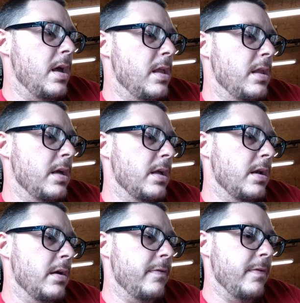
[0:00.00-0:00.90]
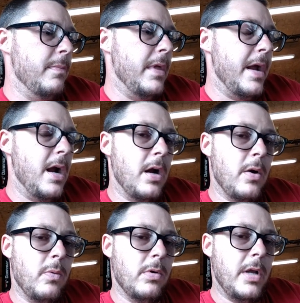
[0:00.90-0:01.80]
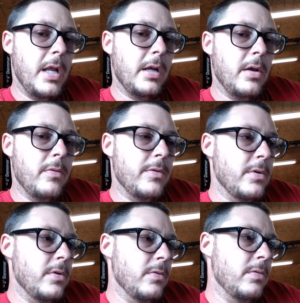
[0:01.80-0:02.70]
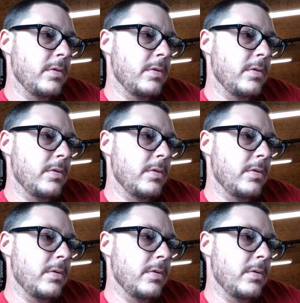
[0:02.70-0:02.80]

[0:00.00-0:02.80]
And then from there, we'll kind of go through,